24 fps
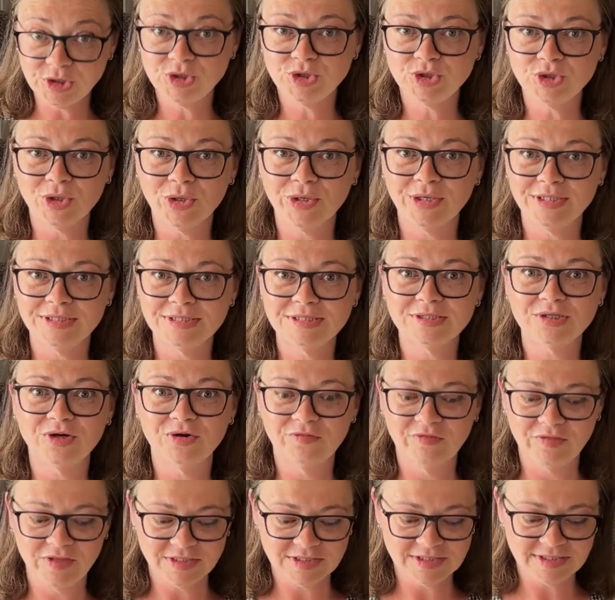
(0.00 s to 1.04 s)
choice
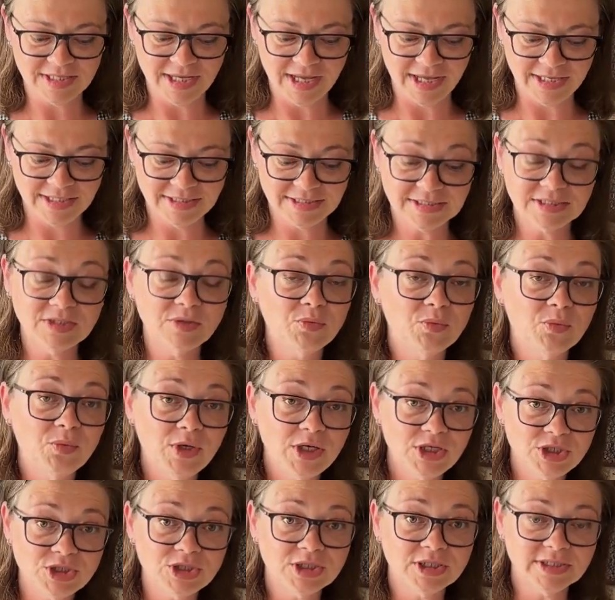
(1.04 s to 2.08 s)
of the size.
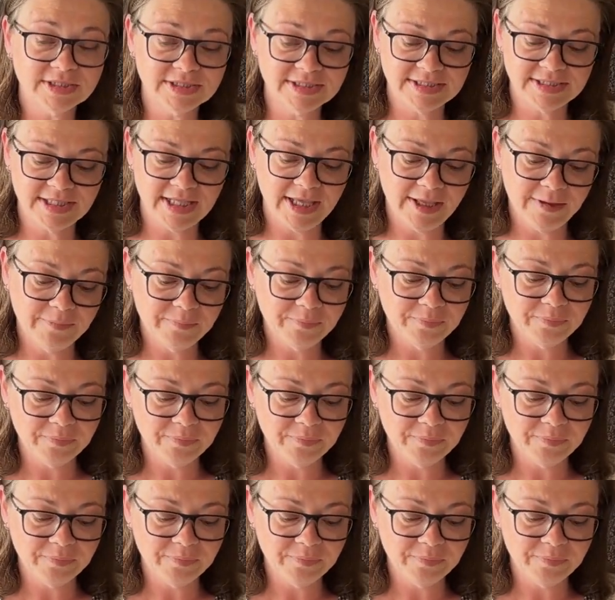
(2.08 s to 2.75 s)
We shall see.